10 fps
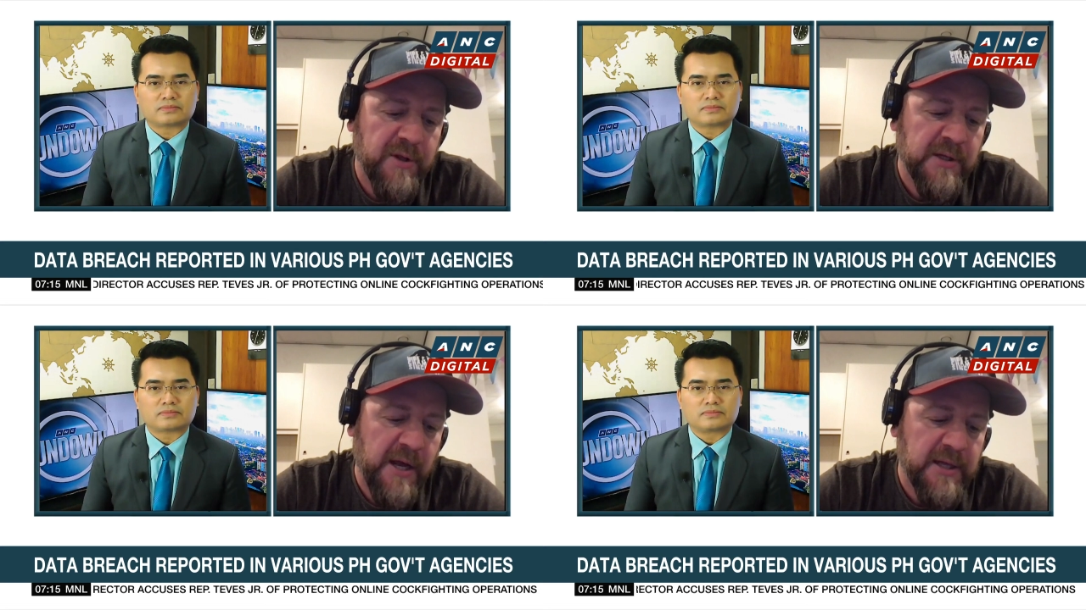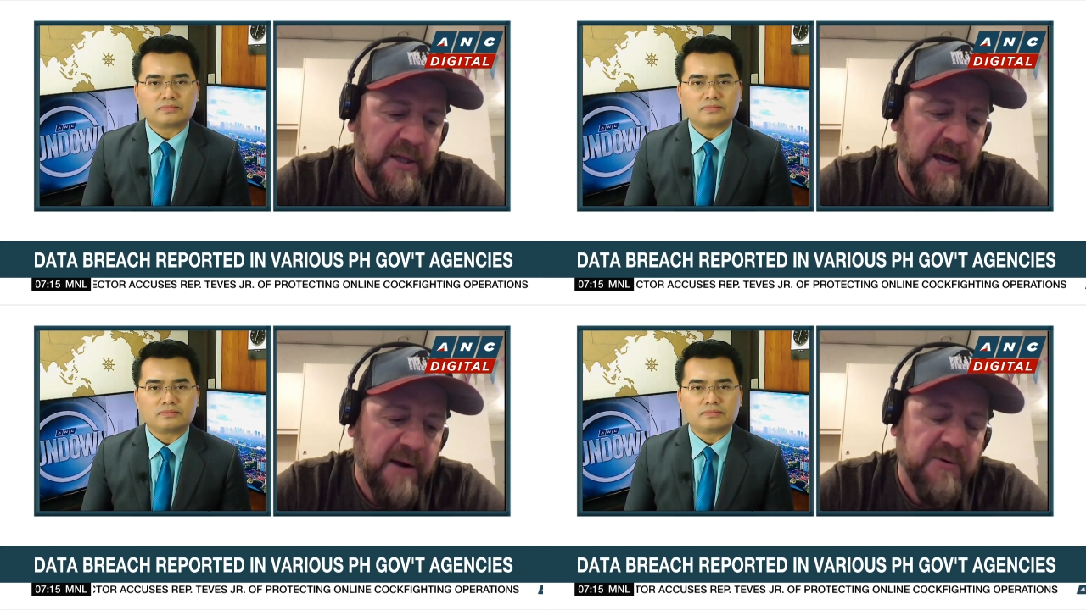Speaker 1: than likely,
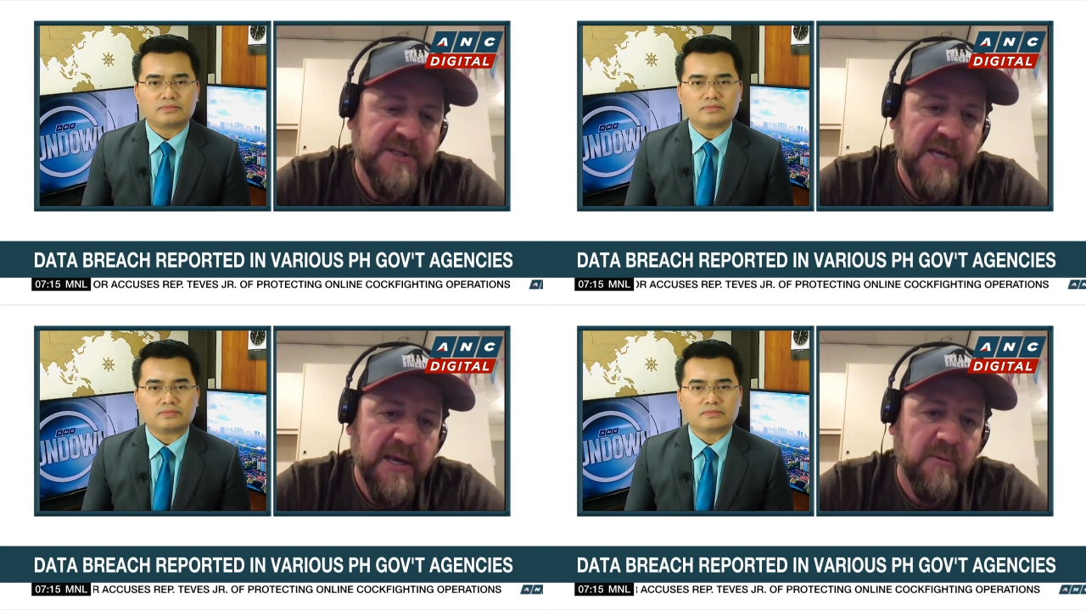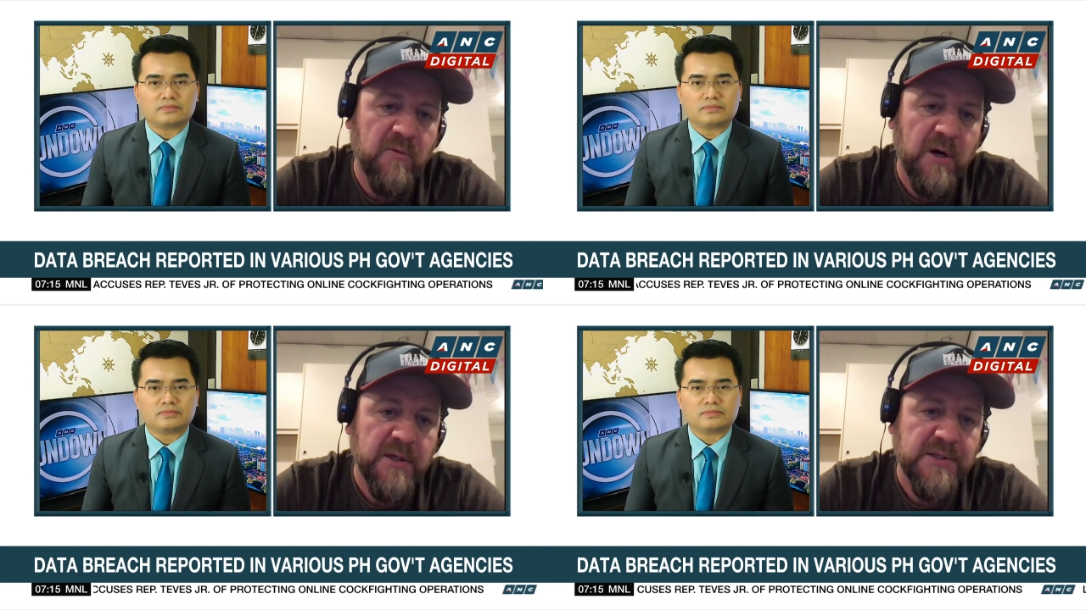I would say it
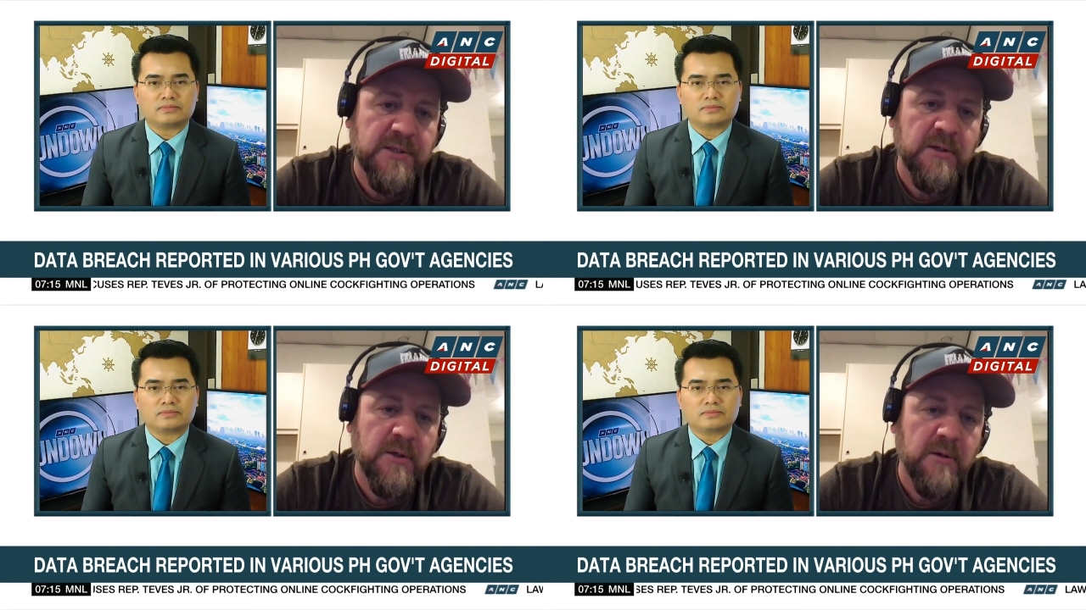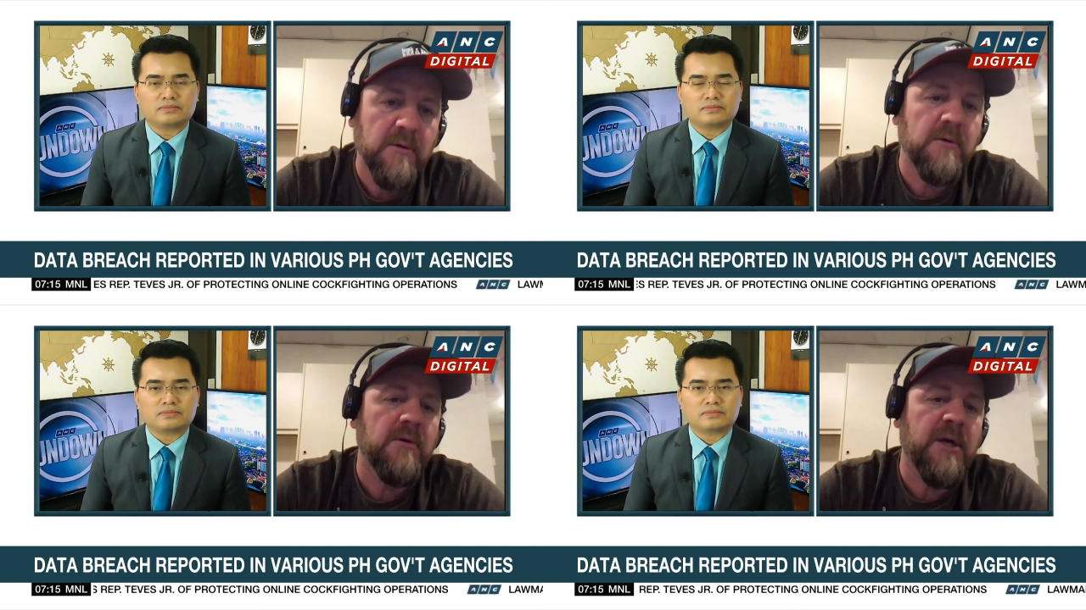was,
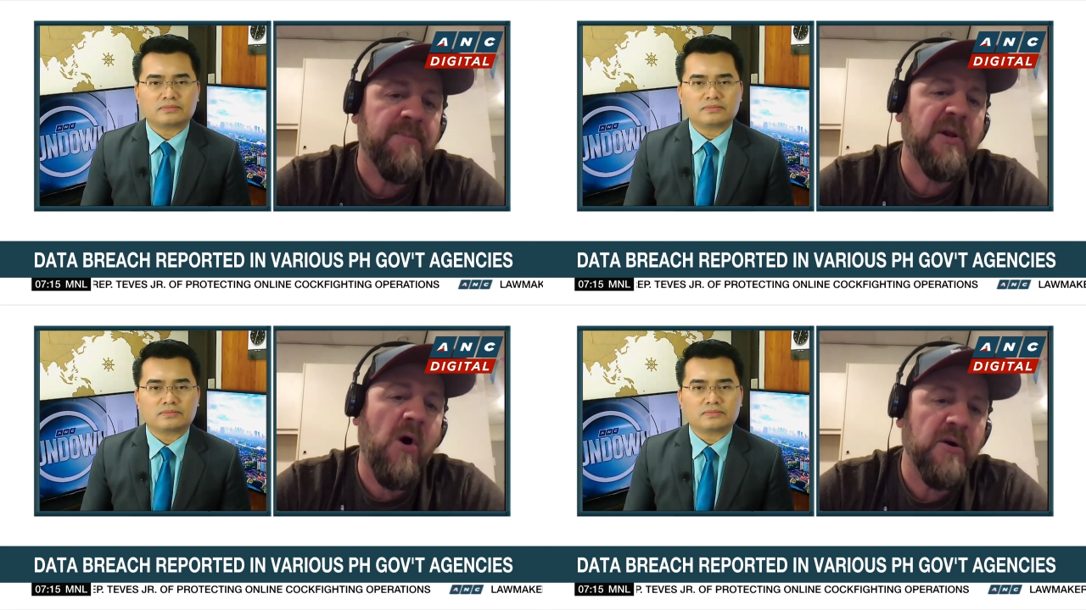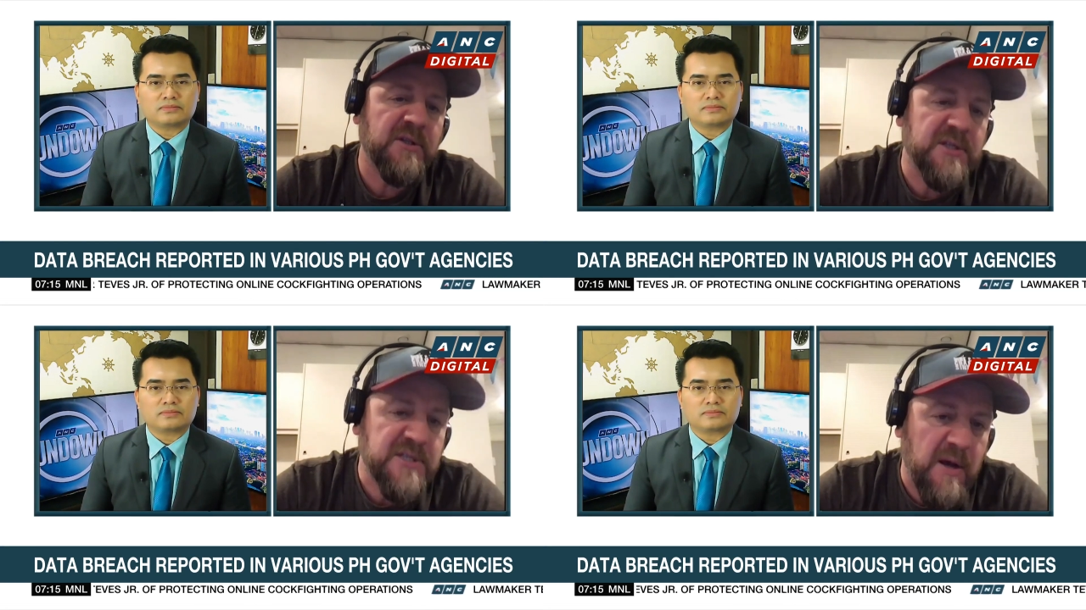it belonged to
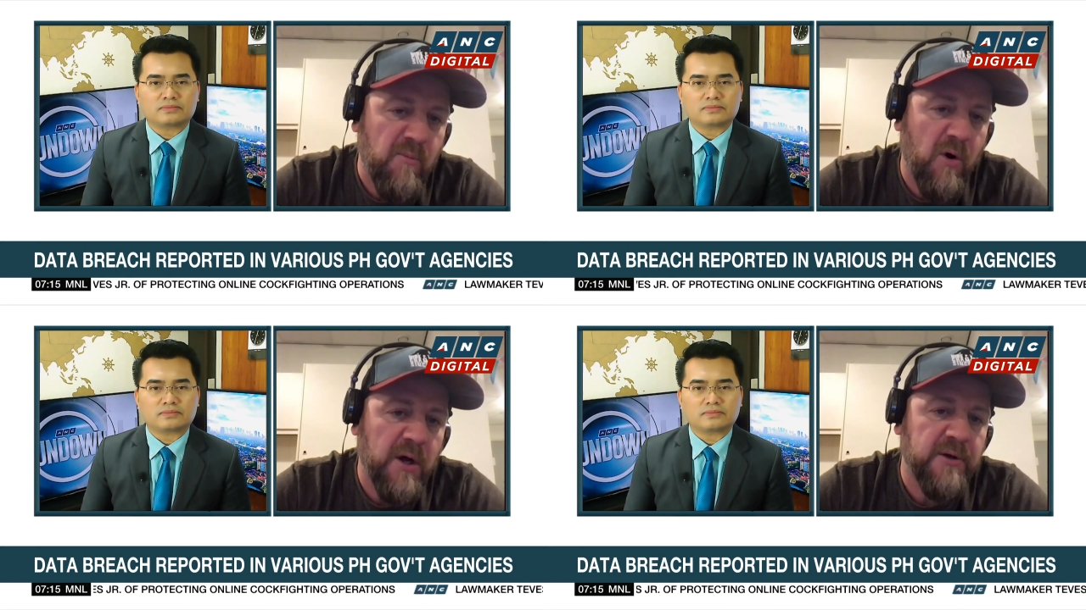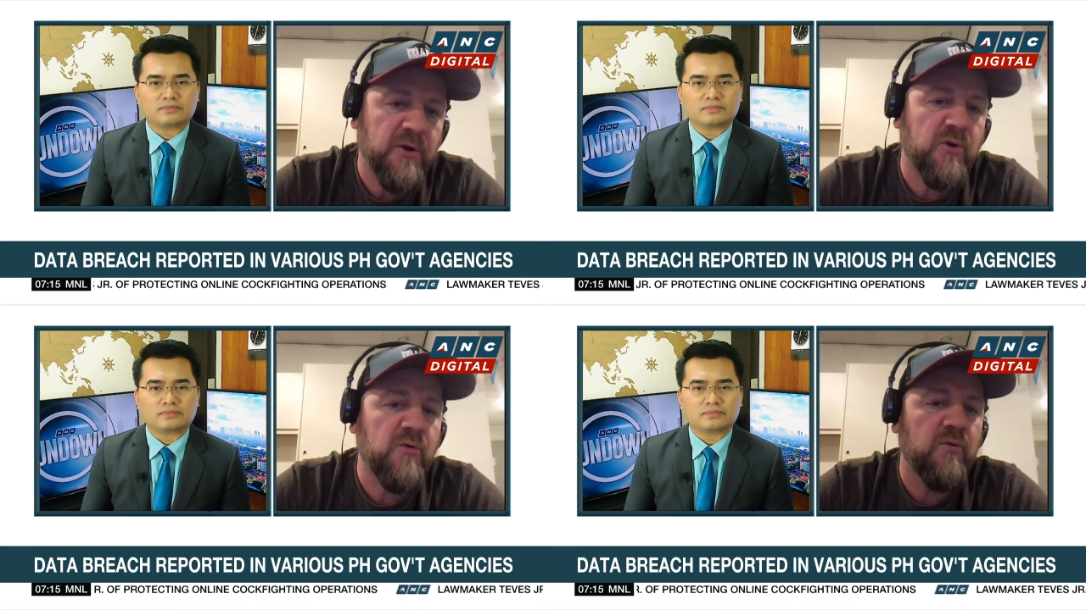someone
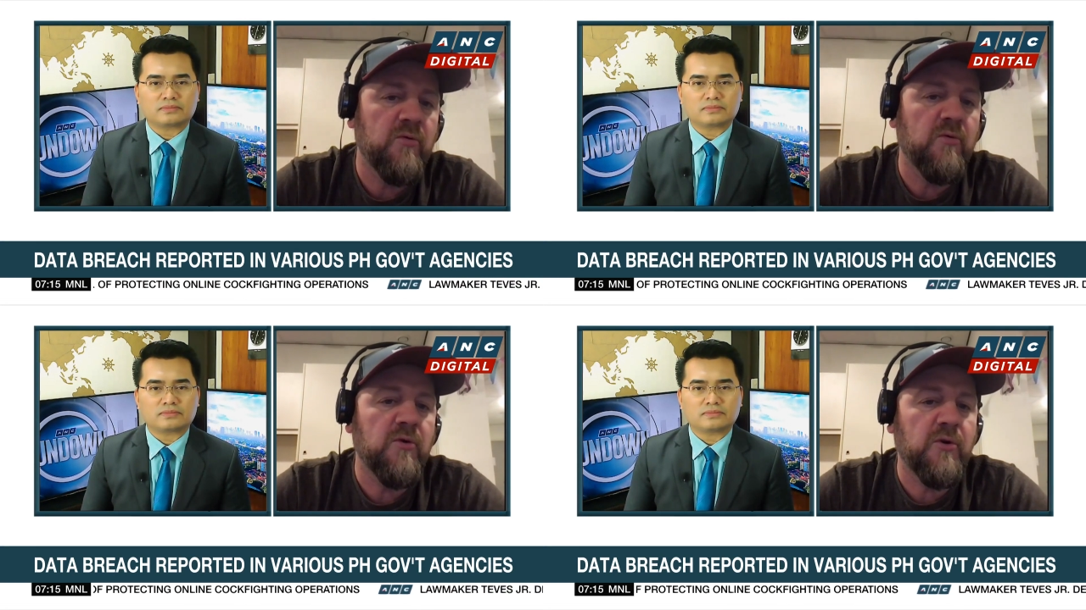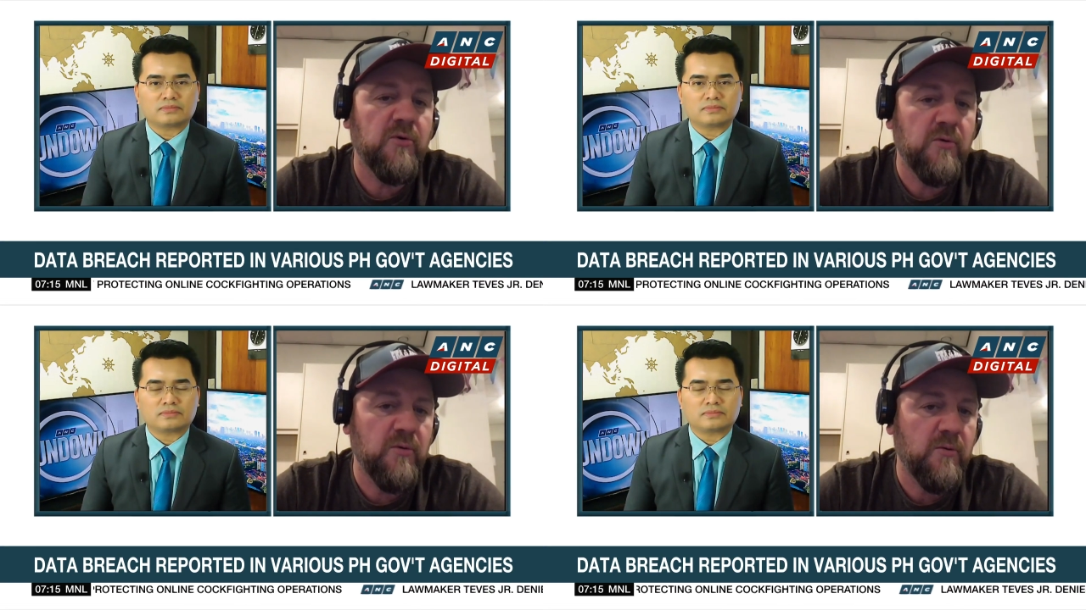who
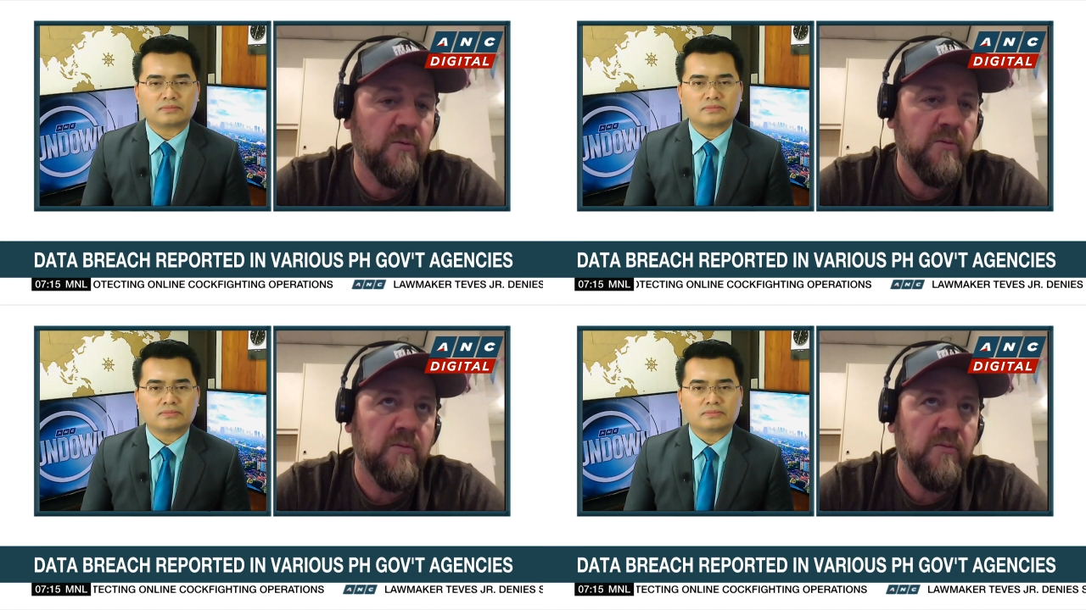who